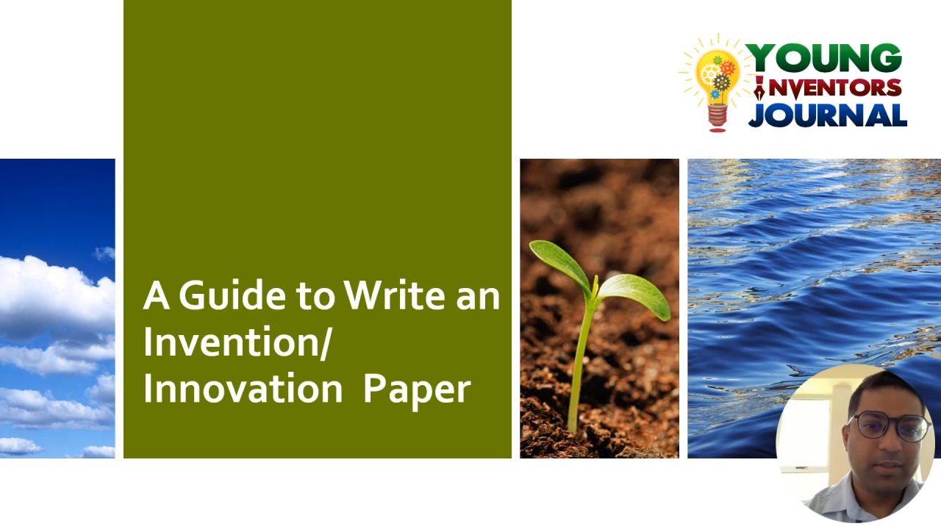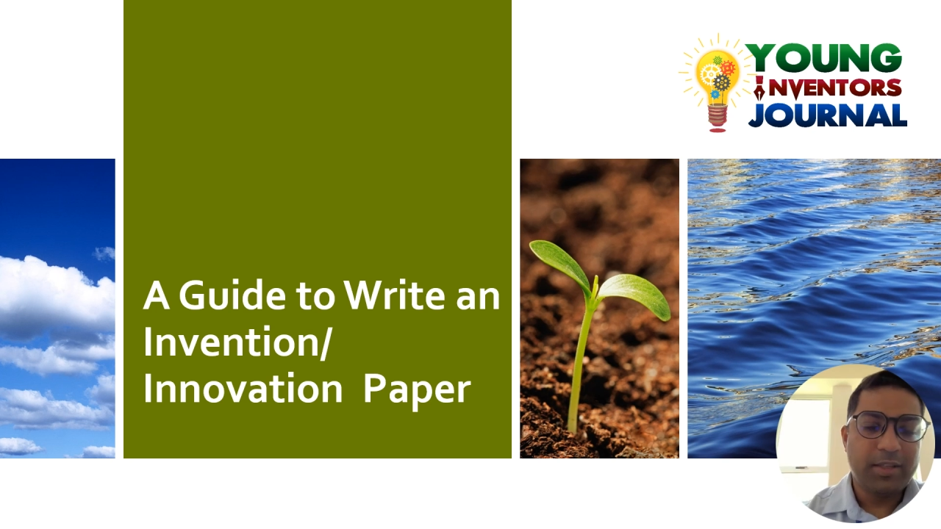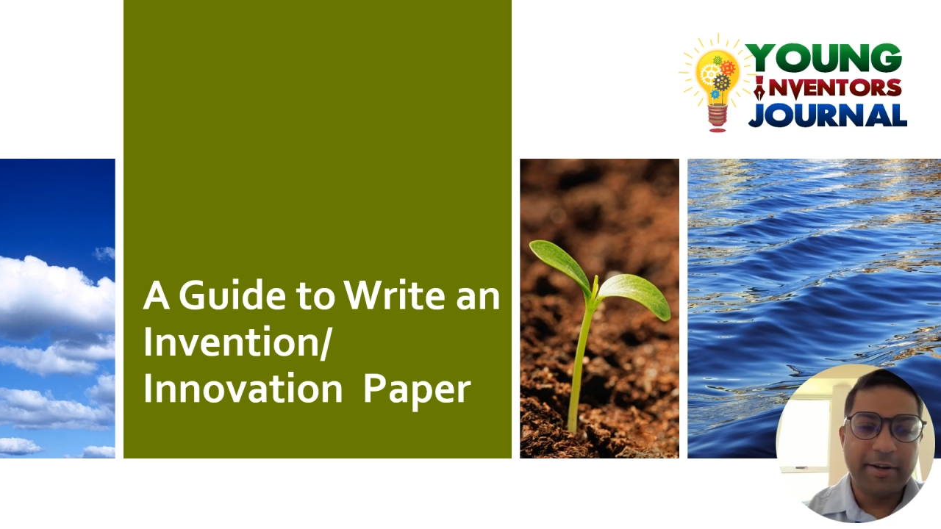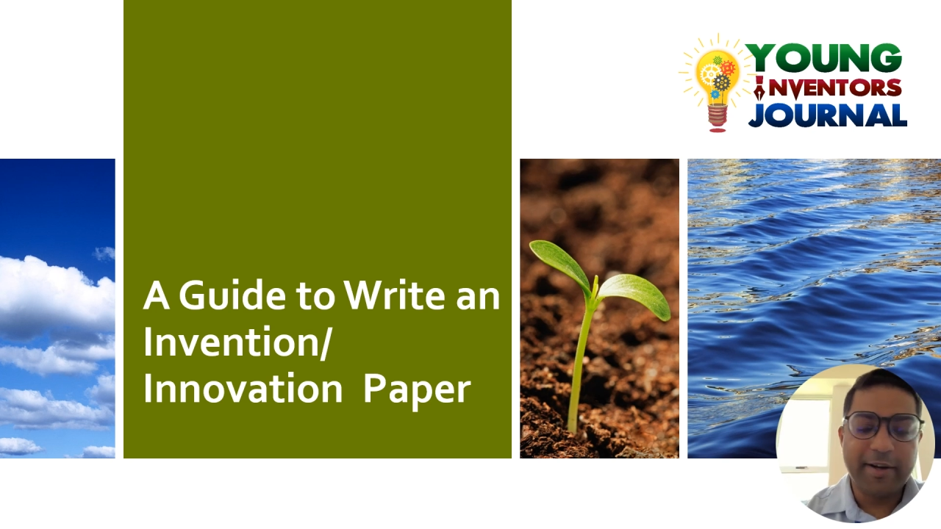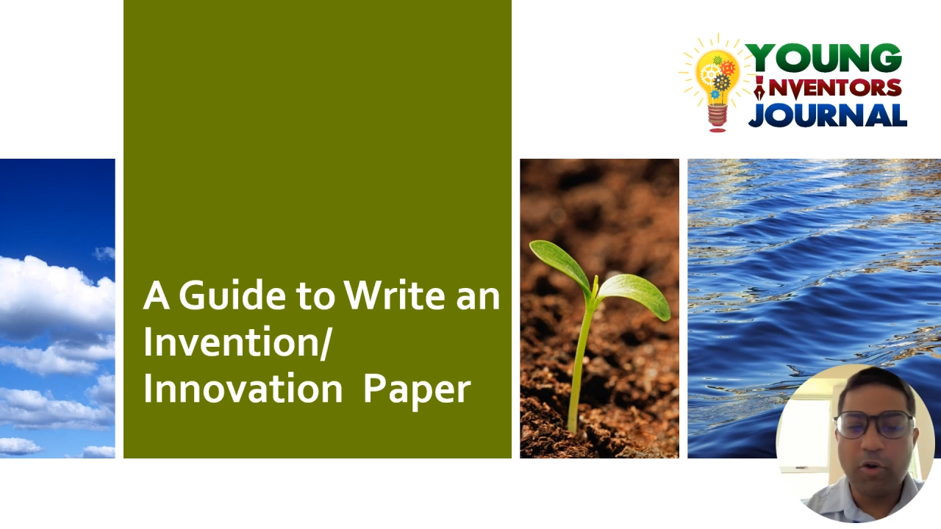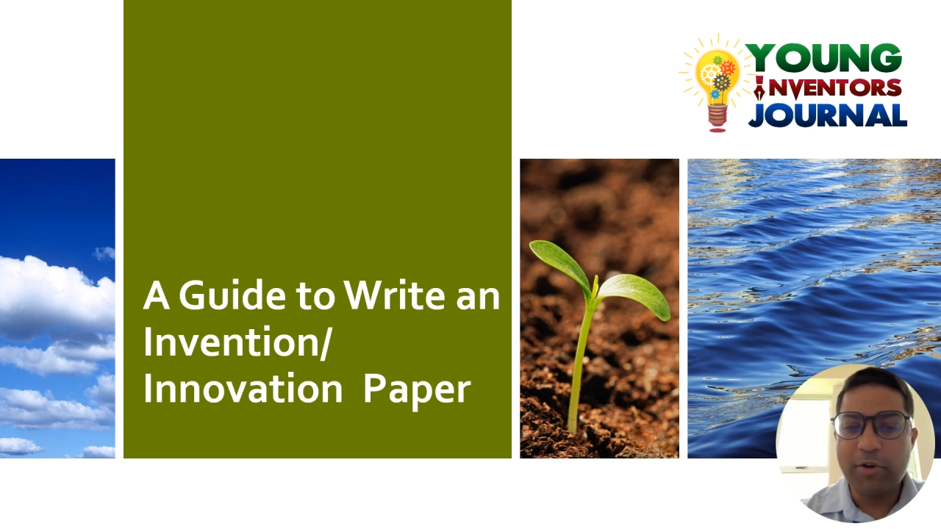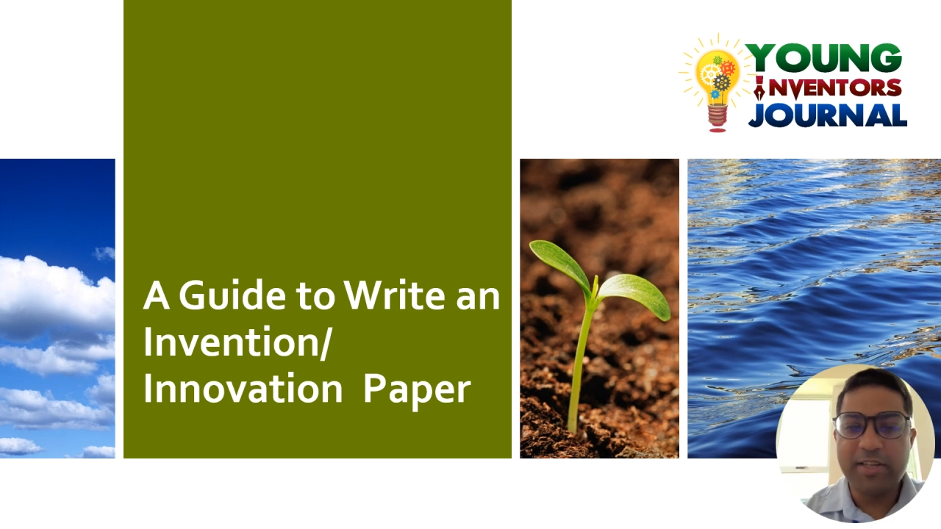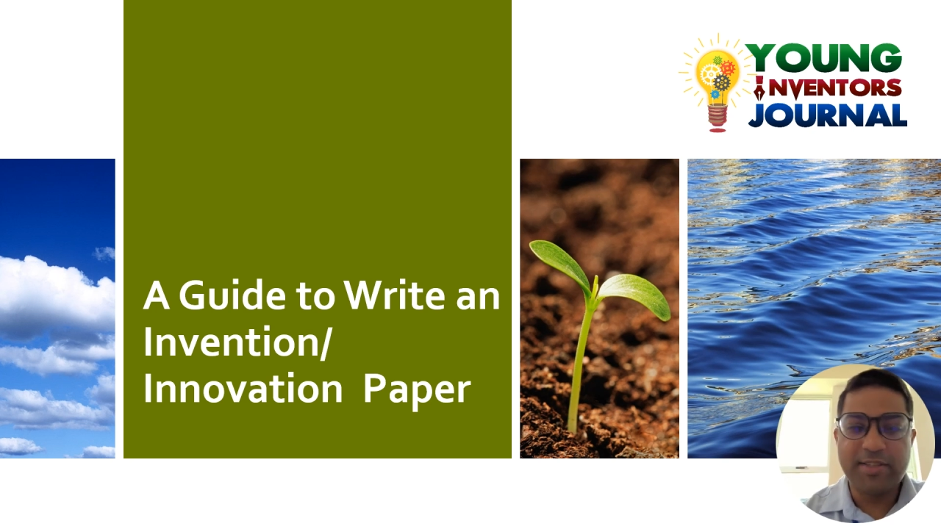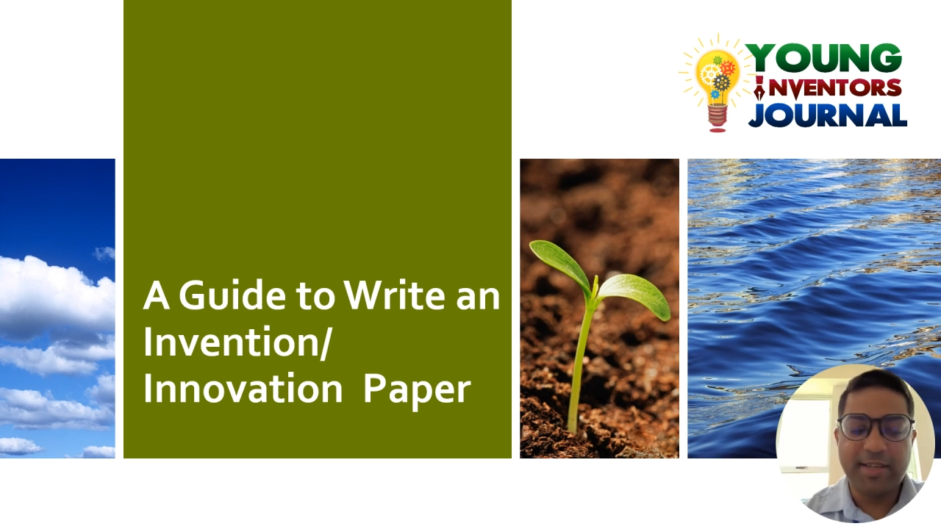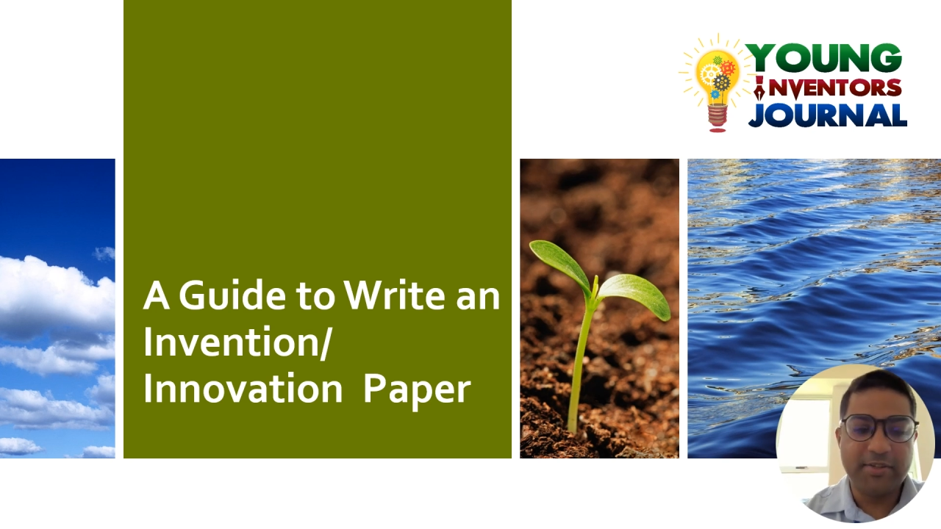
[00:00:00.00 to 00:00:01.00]
recording
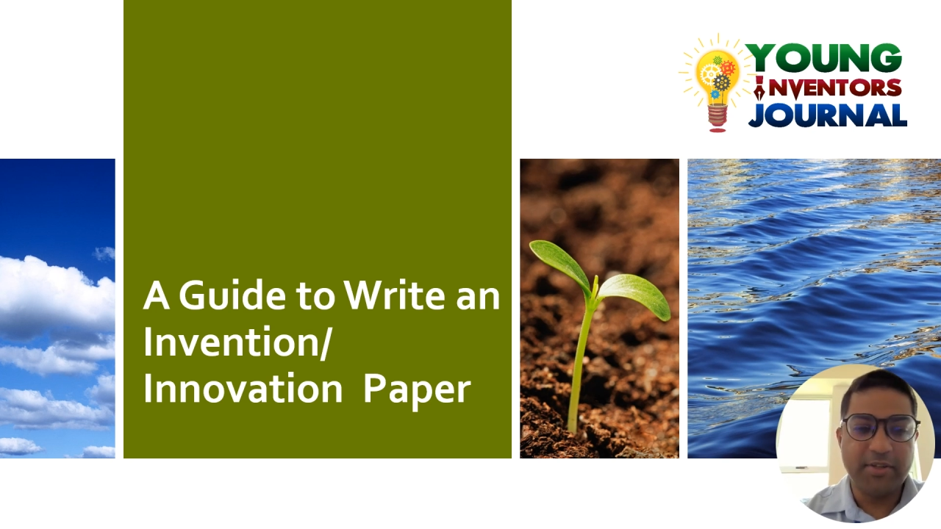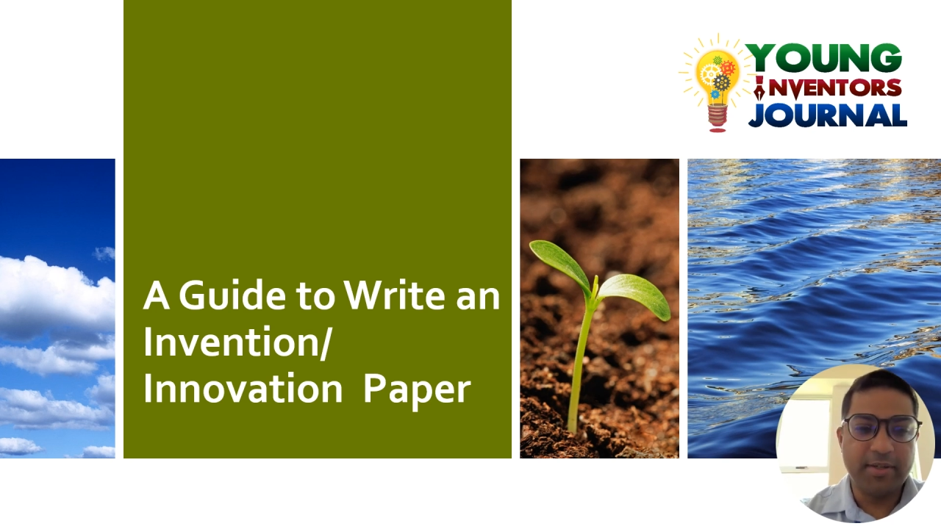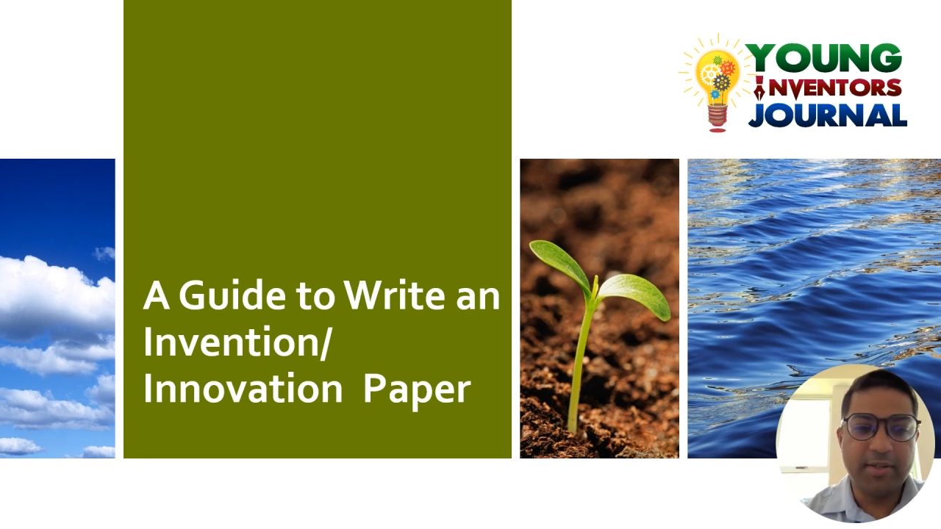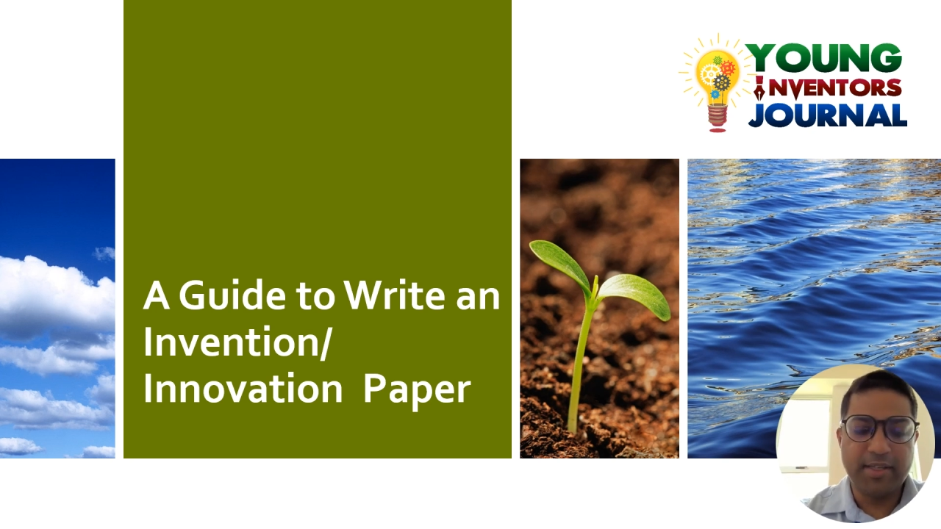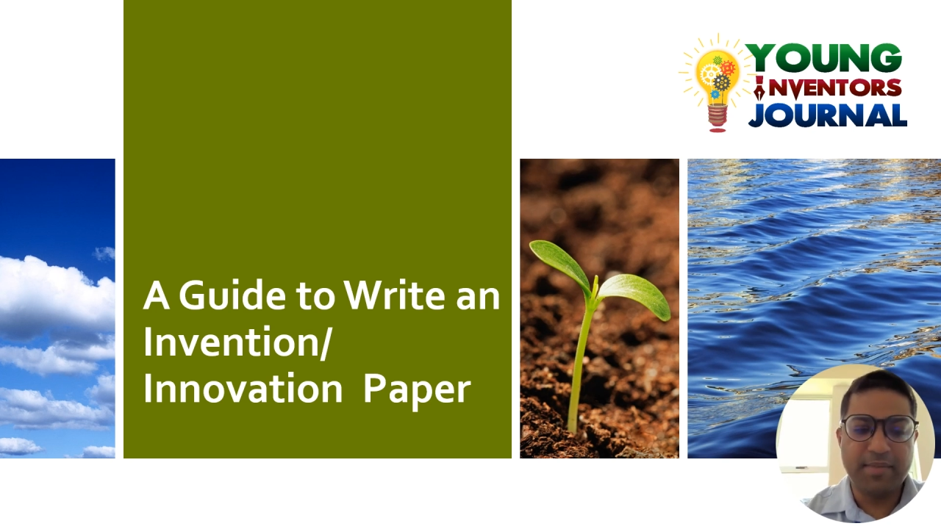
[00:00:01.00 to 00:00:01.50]
session is